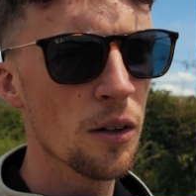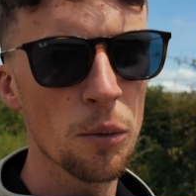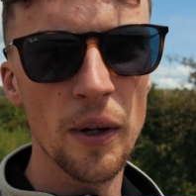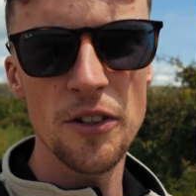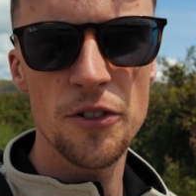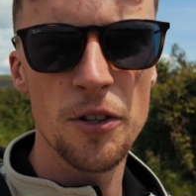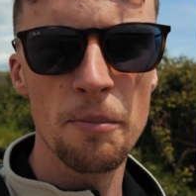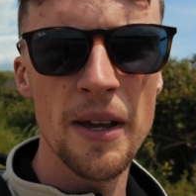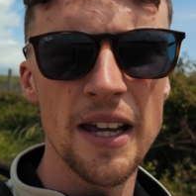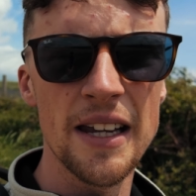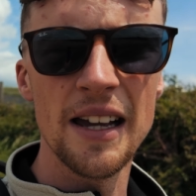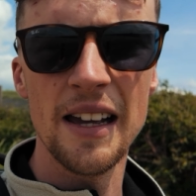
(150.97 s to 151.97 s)
which to
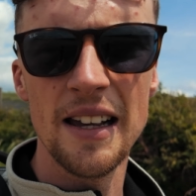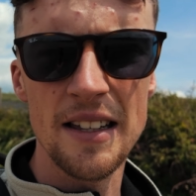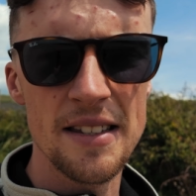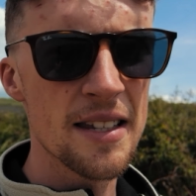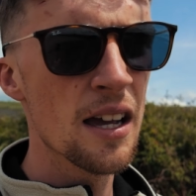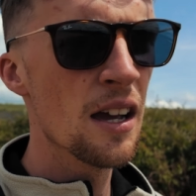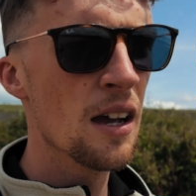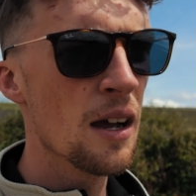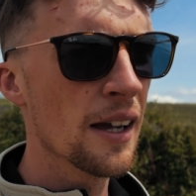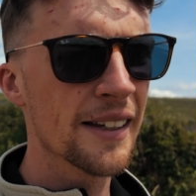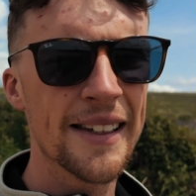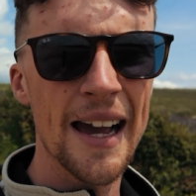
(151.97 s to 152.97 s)
me is
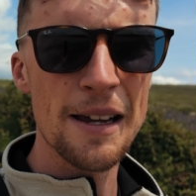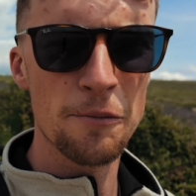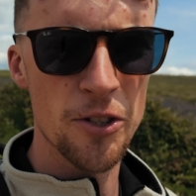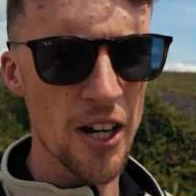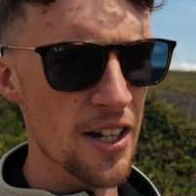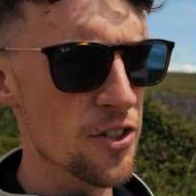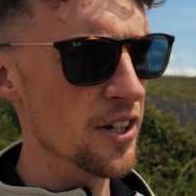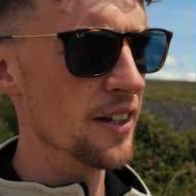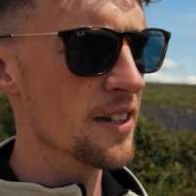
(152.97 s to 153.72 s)
game-changing,